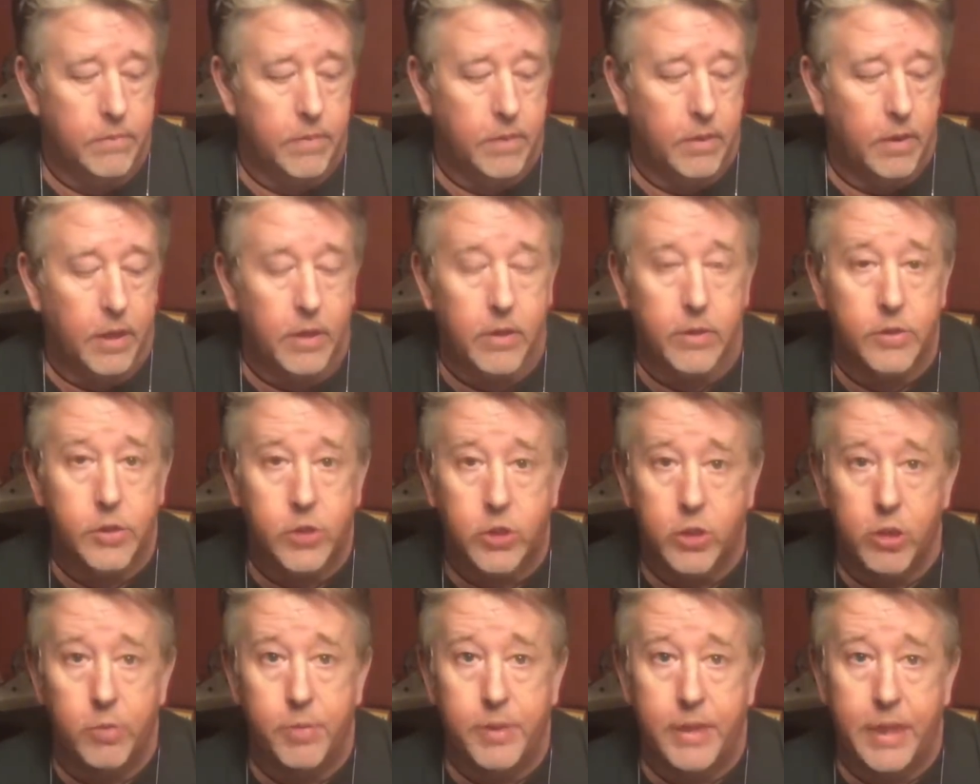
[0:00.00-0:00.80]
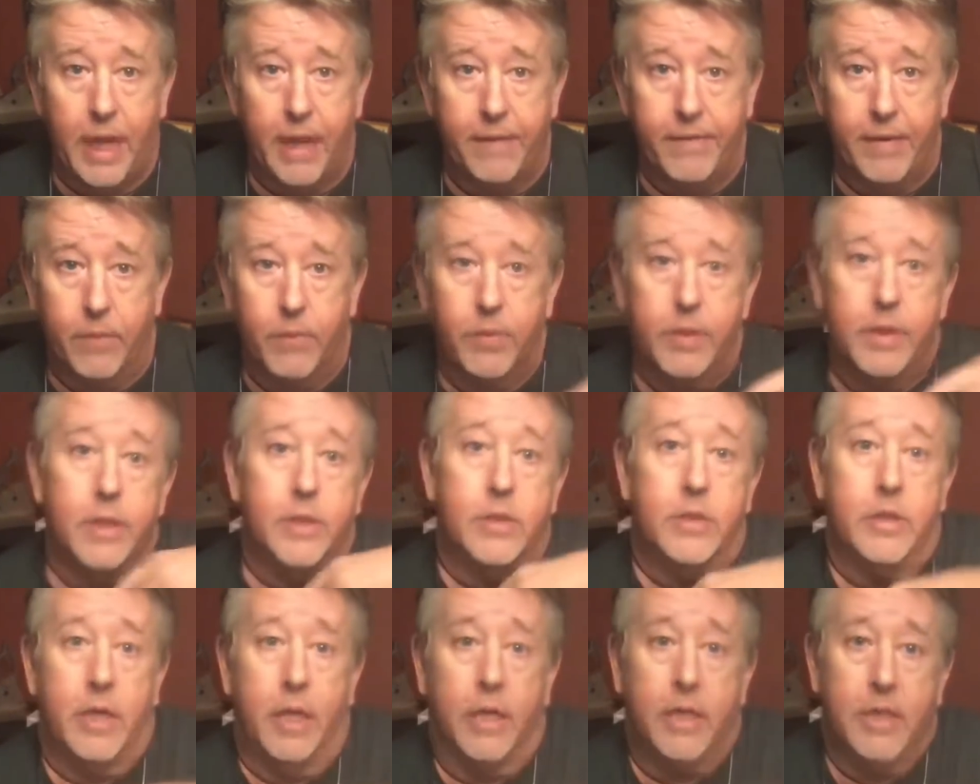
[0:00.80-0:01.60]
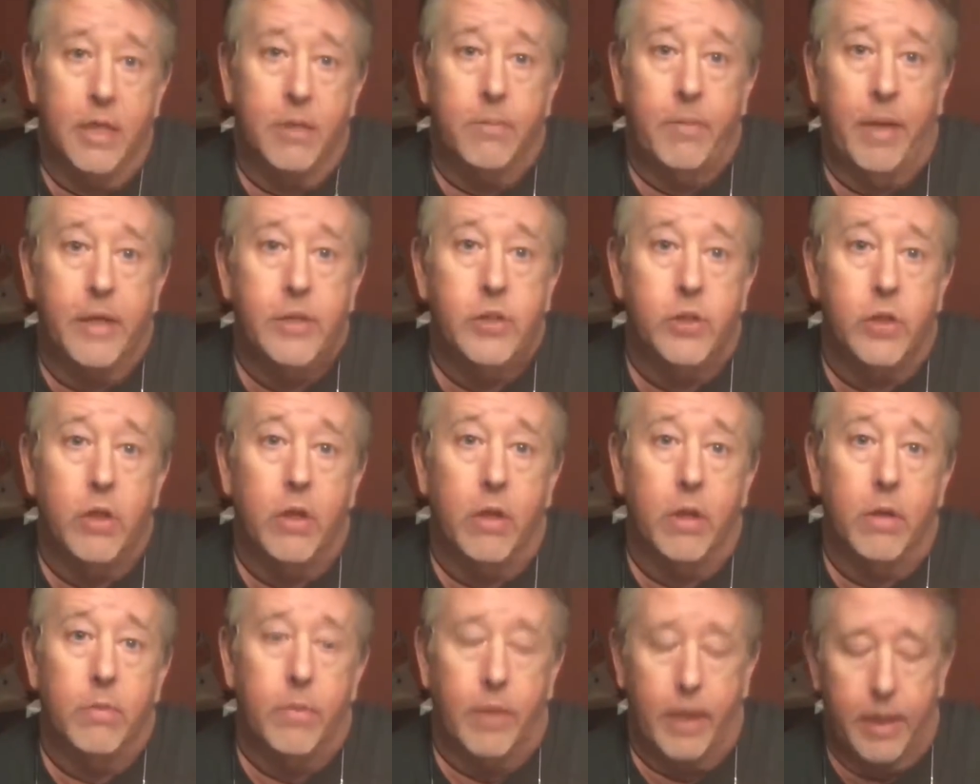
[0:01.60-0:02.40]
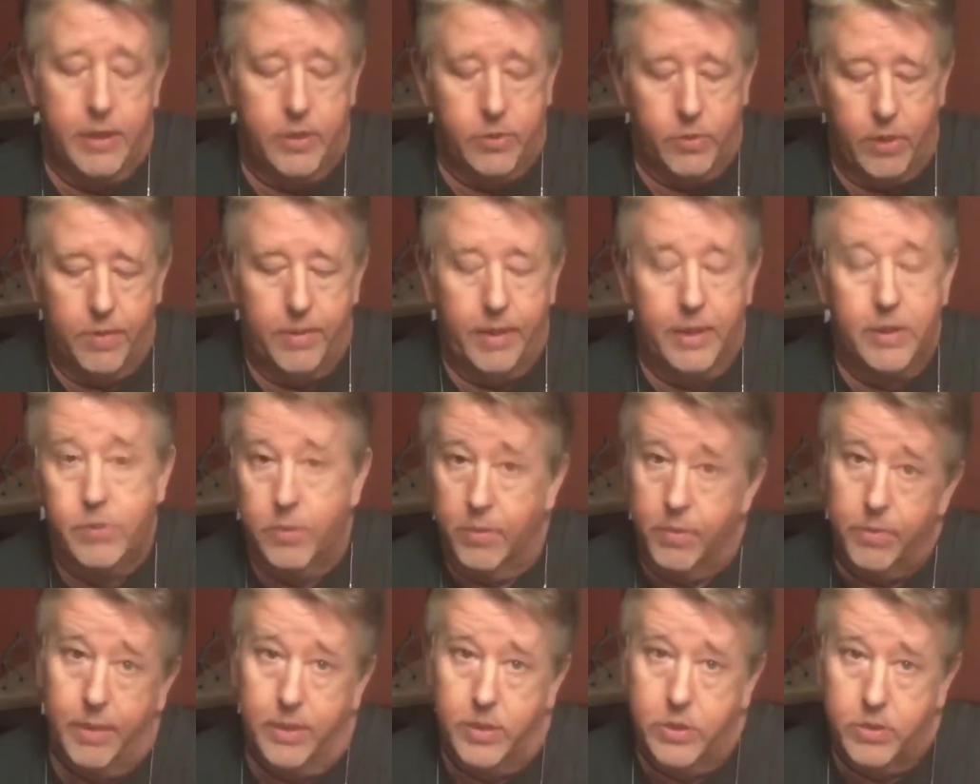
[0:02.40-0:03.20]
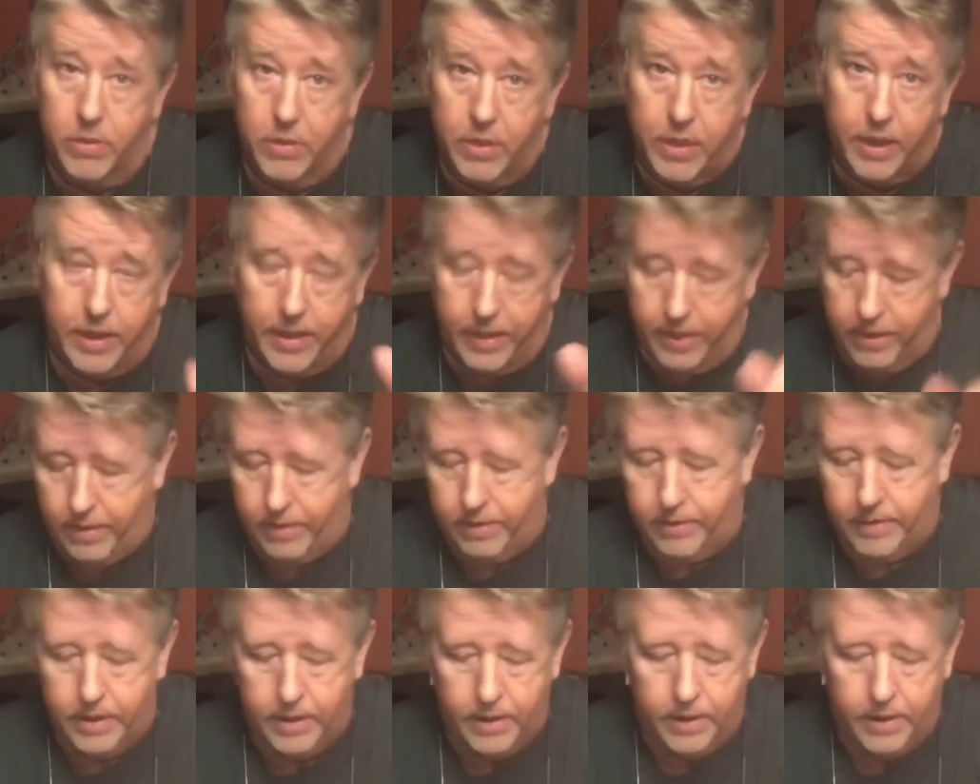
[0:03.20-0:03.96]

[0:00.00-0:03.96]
I'll go scuba diving with this tucked in my shirt when I swim. I swim with my shirt on, I know.